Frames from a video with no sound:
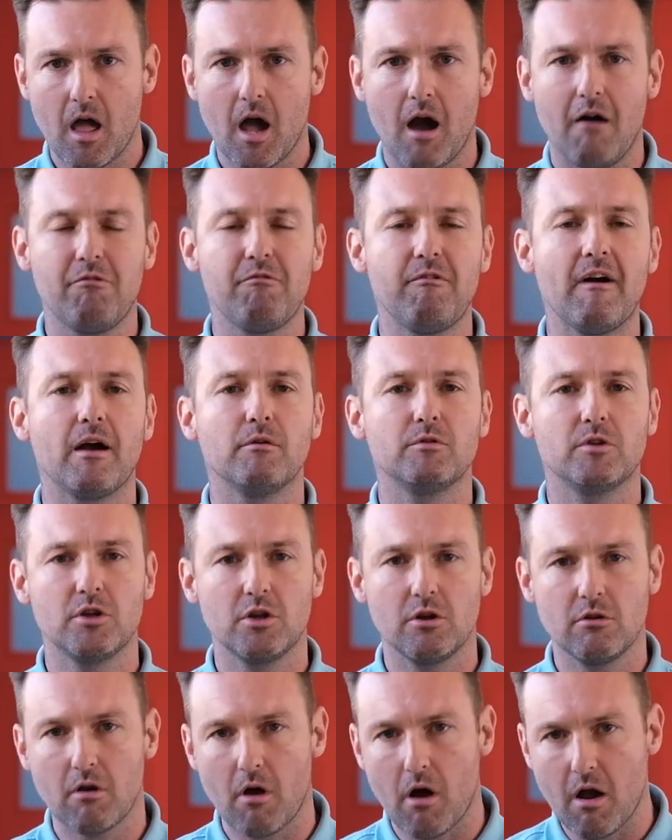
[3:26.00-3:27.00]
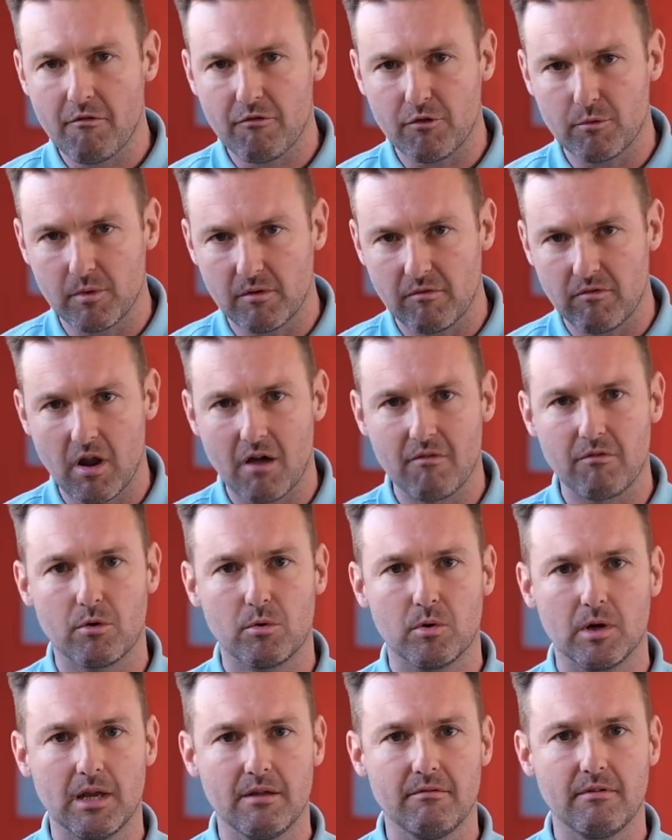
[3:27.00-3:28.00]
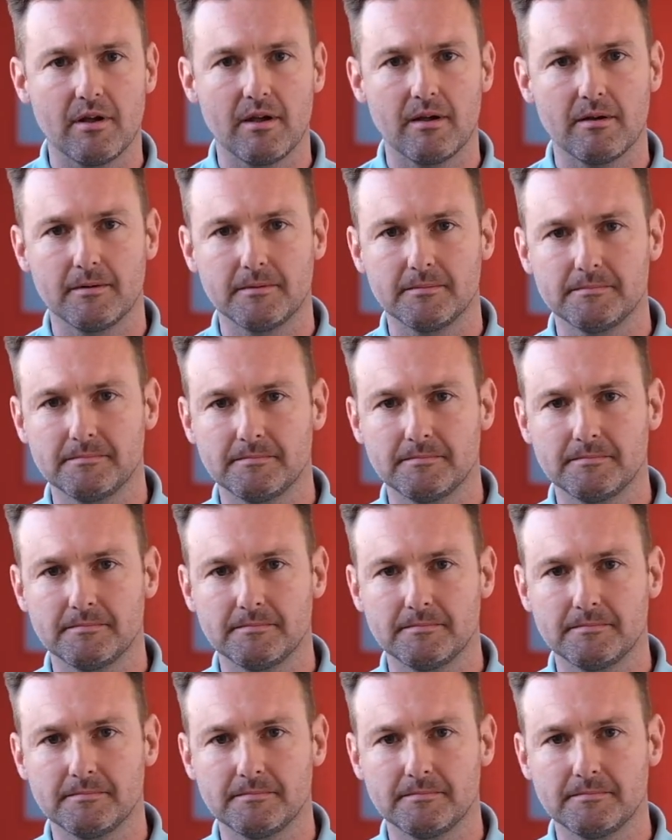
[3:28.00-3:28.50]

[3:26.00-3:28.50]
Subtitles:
I found a new life and with love I will live it.